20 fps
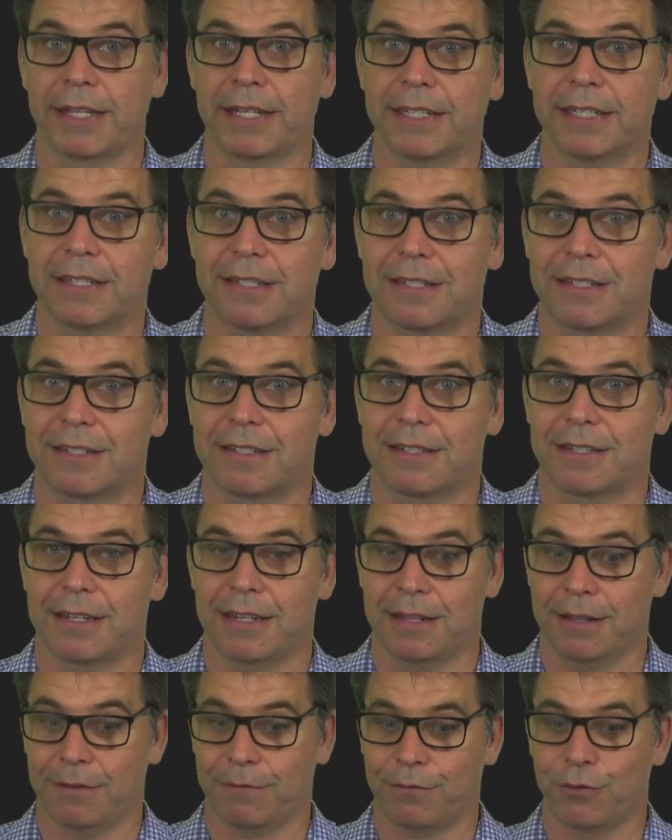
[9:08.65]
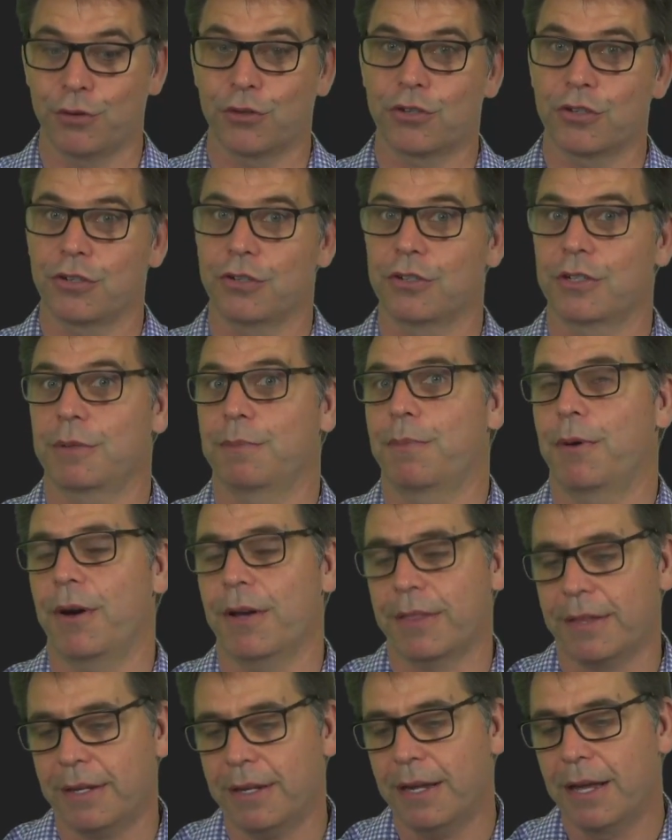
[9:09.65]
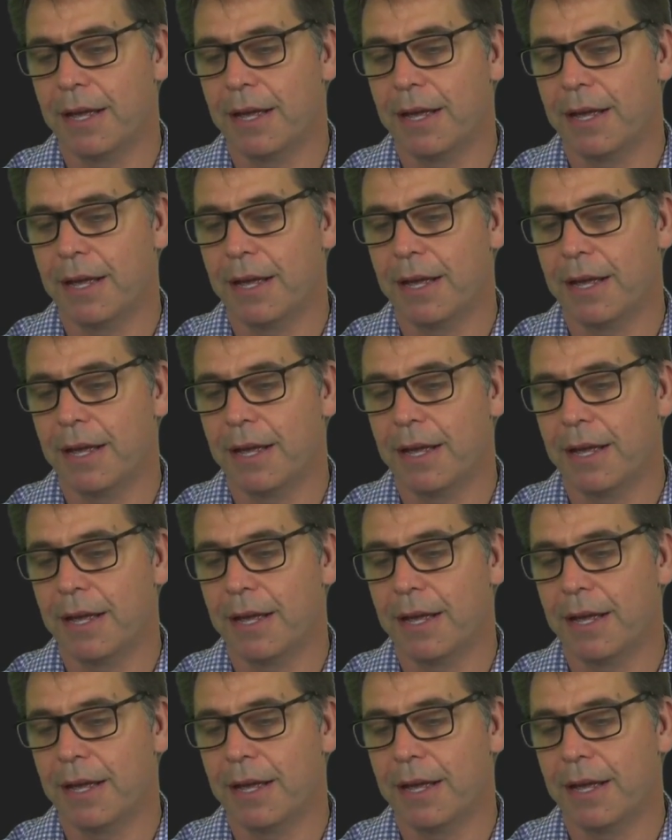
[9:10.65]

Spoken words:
lists in the future using Python,